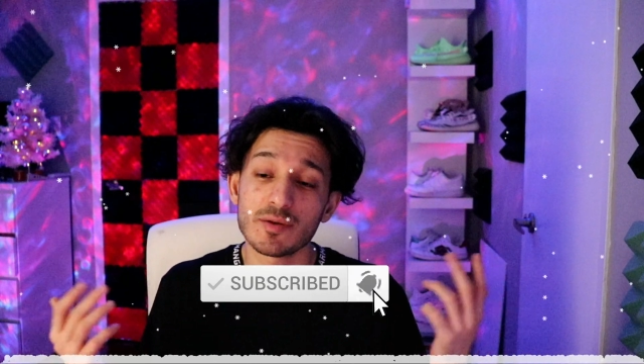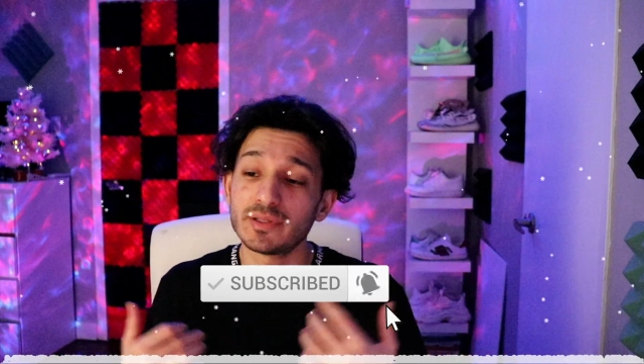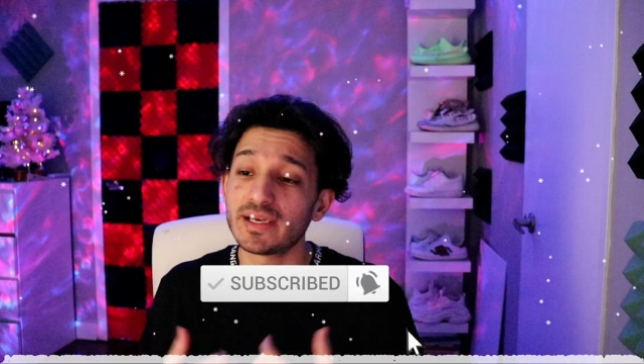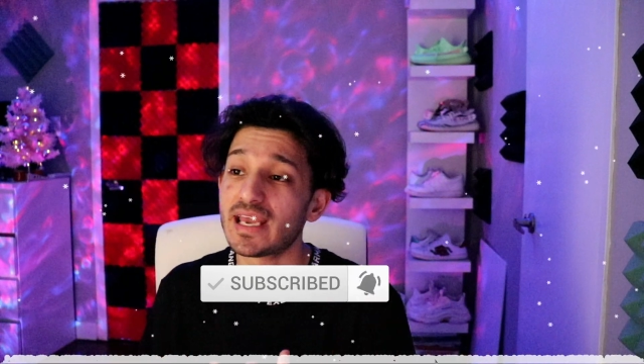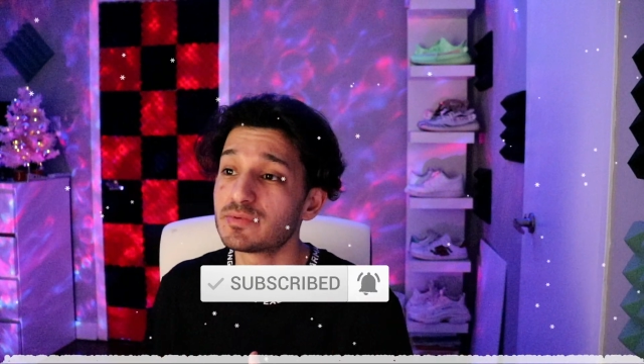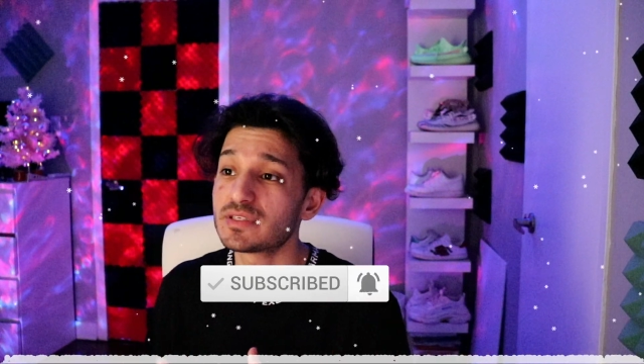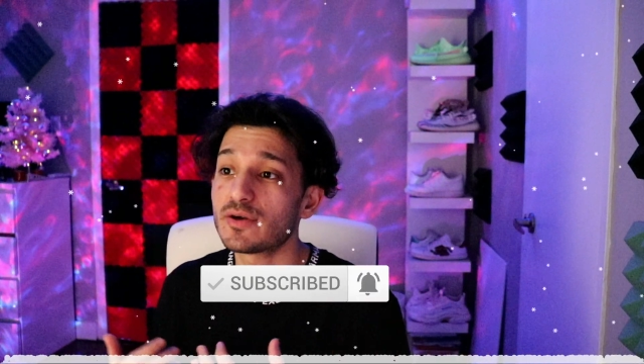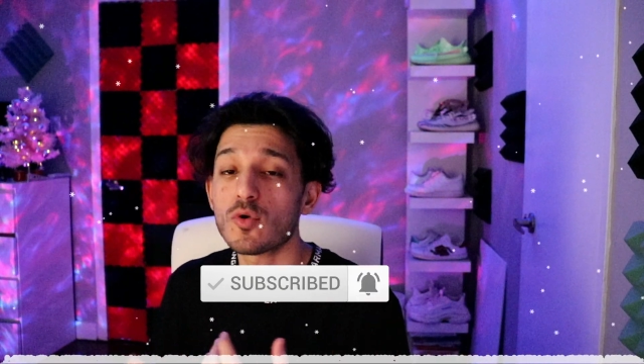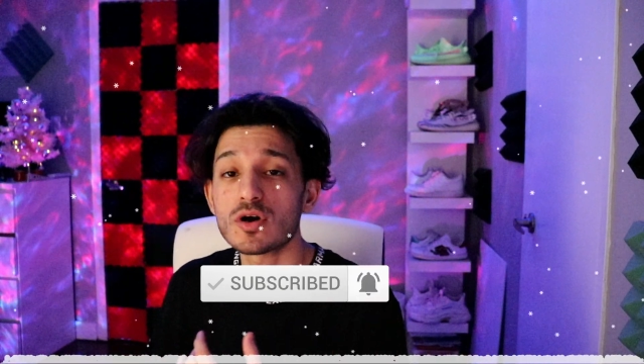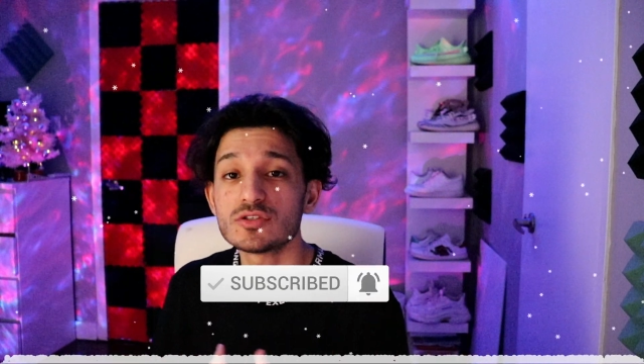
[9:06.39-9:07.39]
I play games
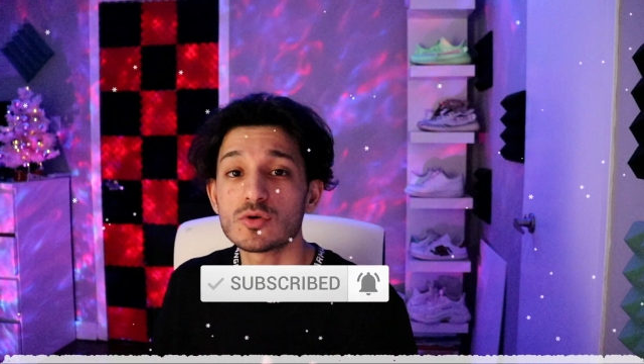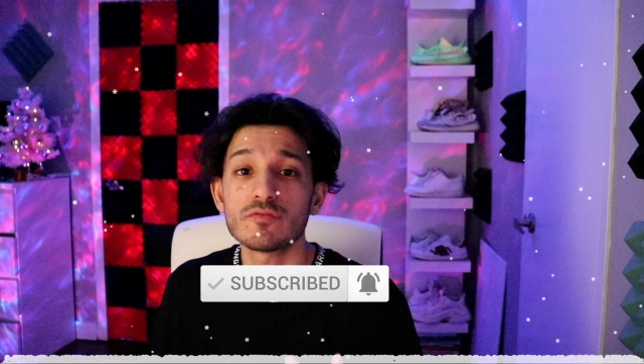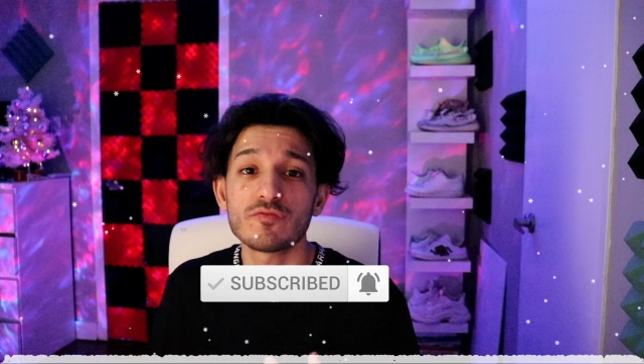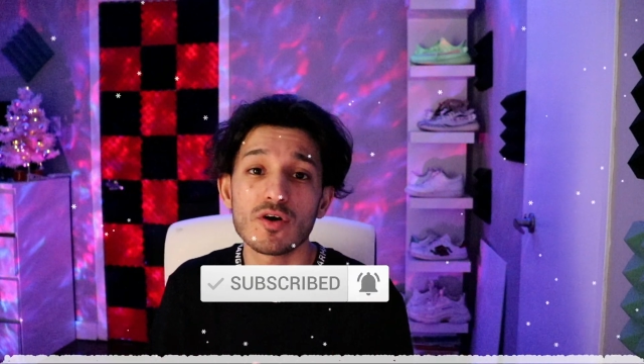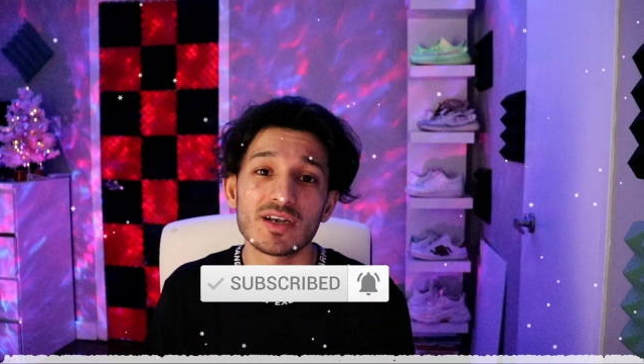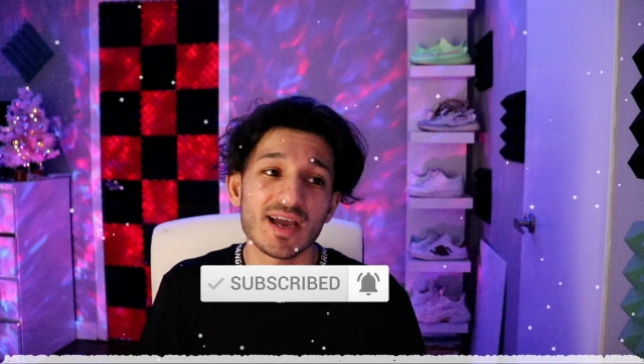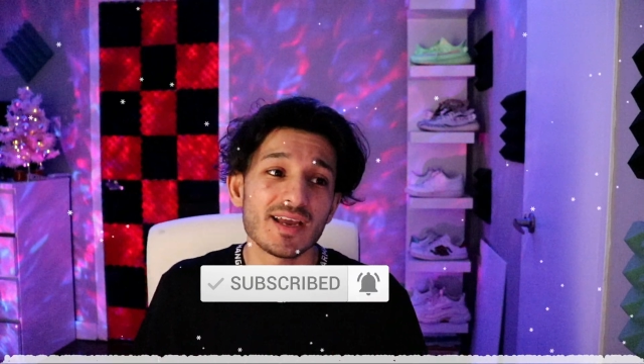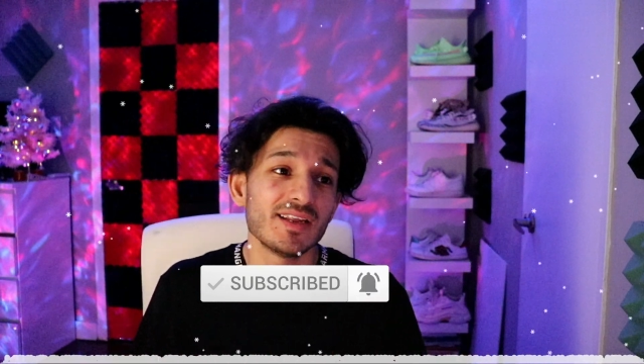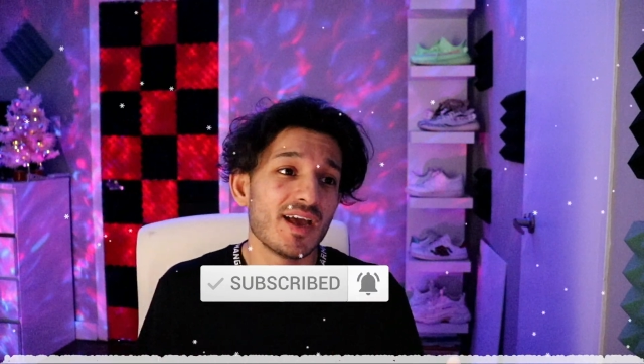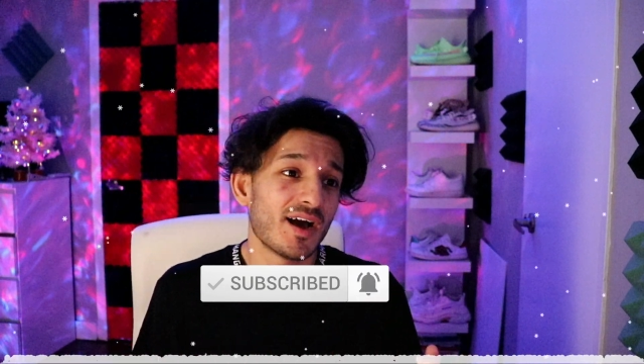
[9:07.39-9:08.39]
like Warzone,
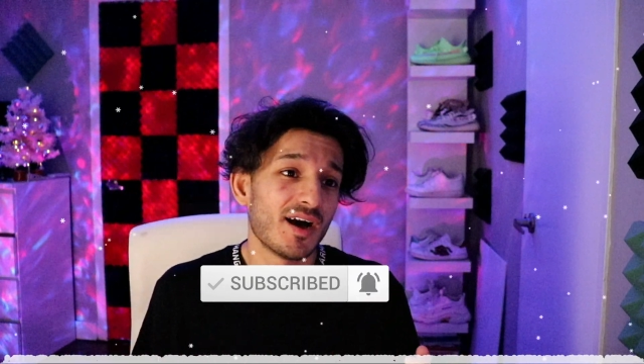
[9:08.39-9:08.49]
Fortnite,